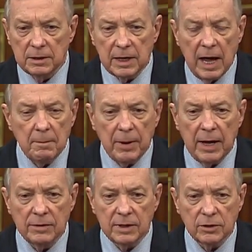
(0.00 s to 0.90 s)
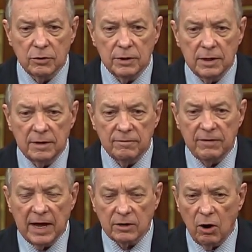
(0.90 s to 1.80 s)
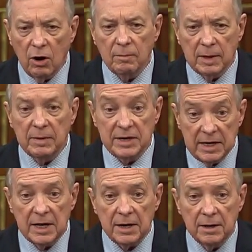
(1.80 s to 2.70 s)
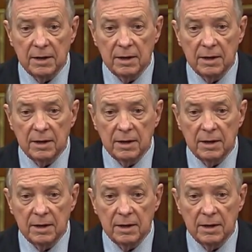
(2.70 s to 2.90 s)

compound that could, in fact, harm them, and did.